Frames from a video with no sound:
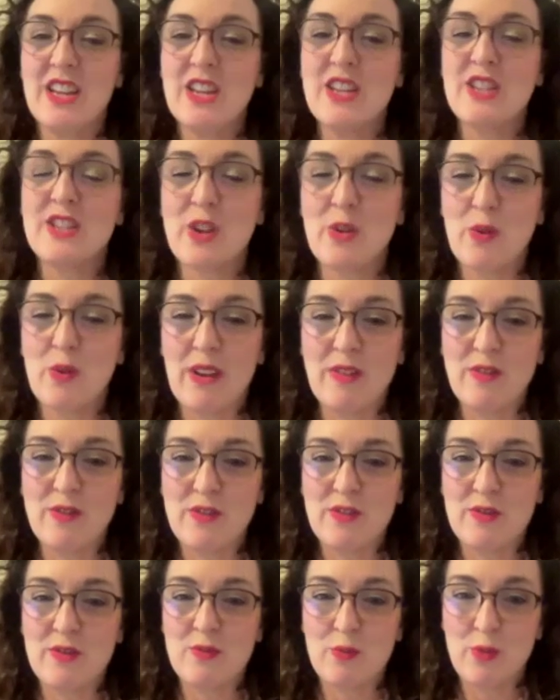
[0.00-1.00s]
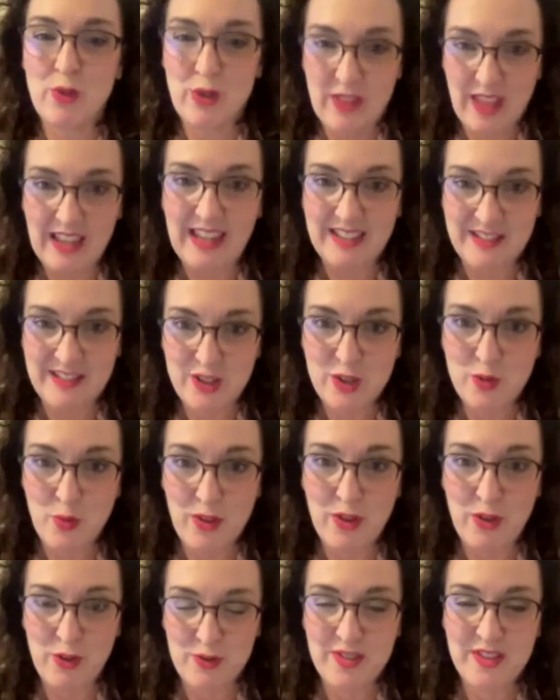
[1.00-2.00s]
So were they lessons
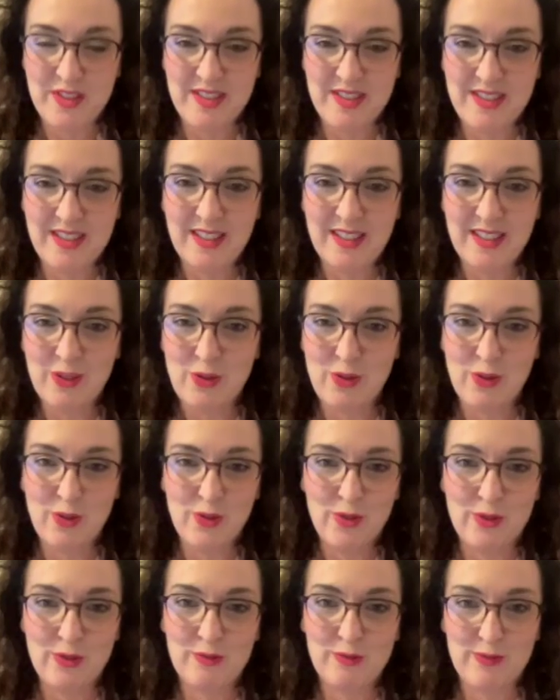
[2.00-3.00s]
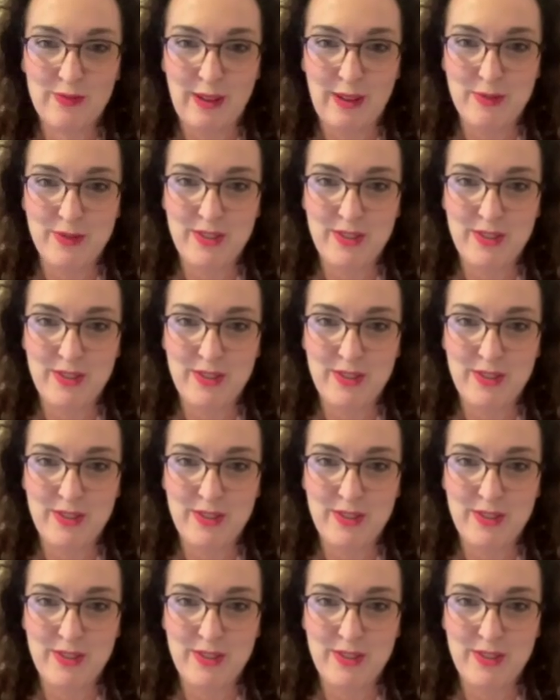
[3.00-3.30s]
with your sister, or that was